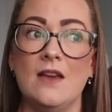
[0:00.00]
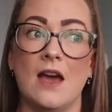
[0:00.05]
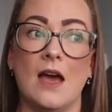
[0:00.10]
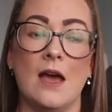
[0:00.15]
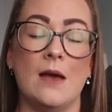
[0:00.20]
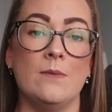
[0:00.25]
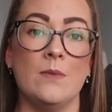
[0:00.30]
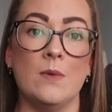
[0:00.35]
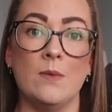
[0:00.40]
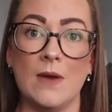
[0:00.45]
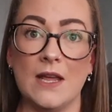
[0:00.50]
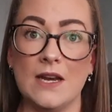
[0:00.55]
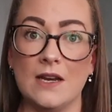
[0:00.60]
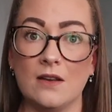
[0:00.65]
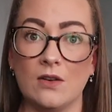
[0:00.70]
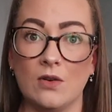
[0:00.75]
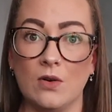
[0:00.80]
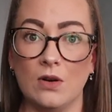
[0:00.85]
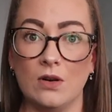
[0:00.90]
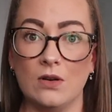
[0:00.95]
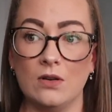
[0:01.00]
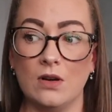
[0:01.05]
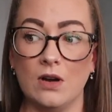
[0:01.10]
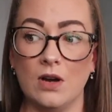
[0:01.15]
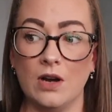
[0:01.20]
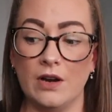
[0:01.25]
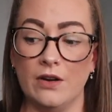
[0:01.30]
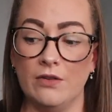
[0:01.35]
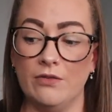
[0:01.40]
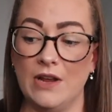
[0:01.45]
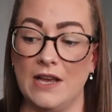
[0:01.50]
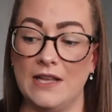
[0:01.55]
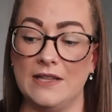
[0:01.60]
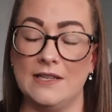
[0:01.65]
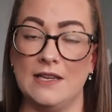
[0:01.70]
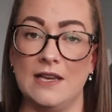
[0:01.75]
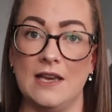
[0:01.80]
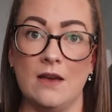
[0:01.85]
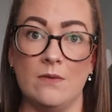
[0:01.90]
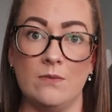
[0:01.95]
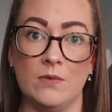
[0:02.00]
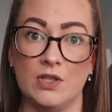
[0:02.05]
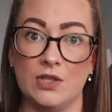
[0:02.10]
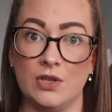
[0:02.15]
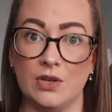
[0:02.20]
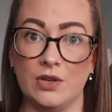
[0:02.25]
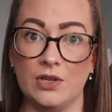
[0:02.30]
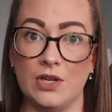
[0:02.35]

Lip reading: And we went and got her ready and we took